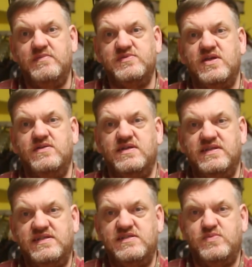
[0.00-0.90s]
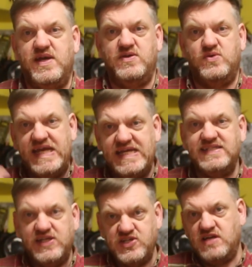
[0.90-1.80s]
so that this is where your
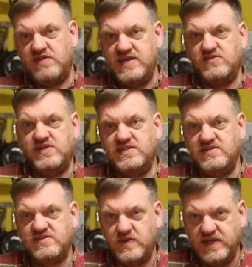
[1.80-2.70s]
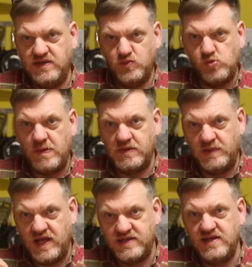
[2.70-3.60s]
heating generator is, and so it can warm up the
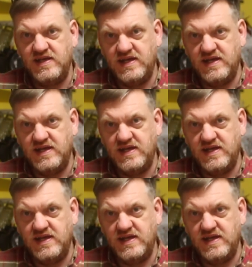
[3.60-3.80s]
blood